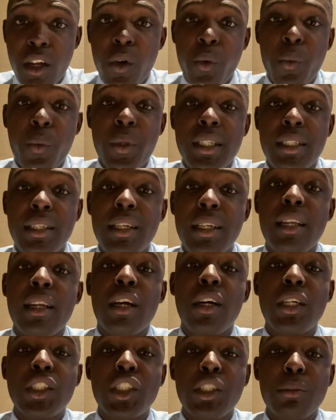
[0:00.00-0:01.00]
which then
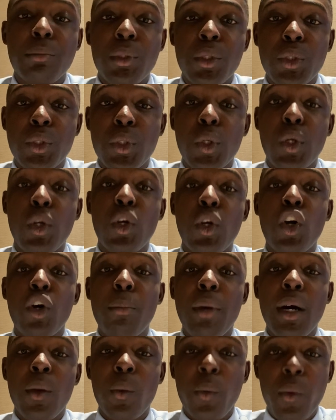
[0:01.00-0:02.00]
contribute to
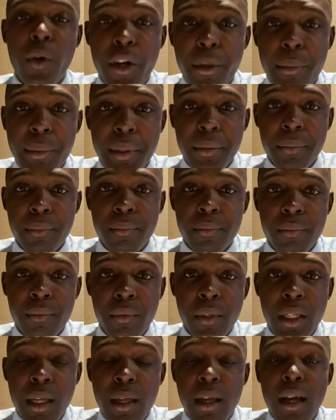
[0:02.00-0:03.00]
global warming.
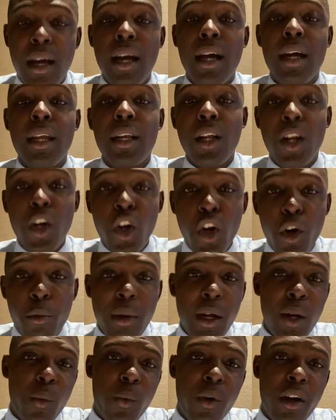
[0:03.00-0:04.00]
And
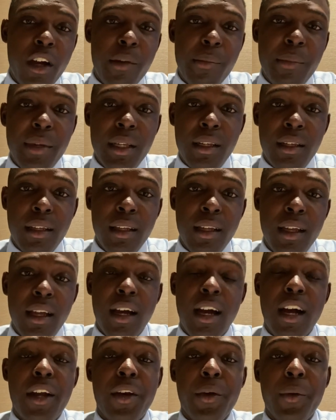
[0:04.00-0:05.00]
global warming
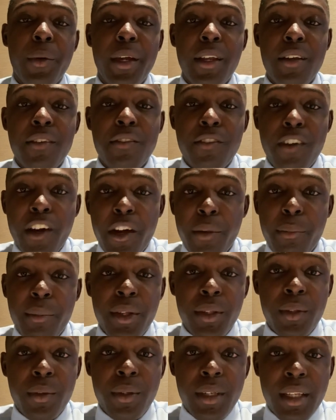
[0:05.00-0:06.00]
and our
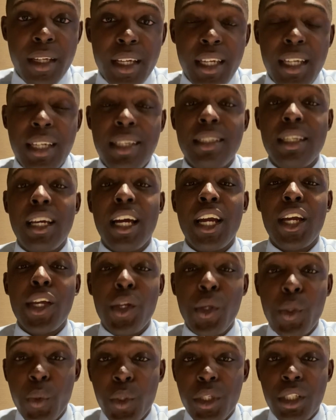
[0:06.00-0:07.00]
environment today is a
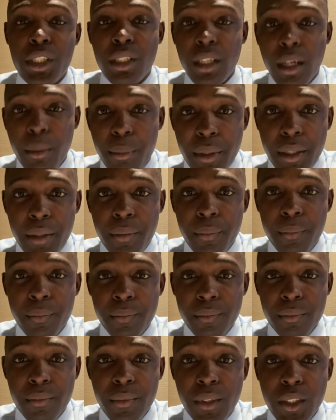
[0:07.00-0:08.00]
huge topic.
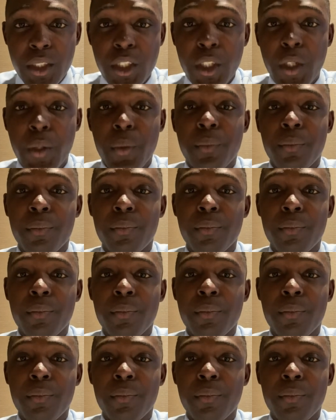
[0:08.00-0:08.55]
So,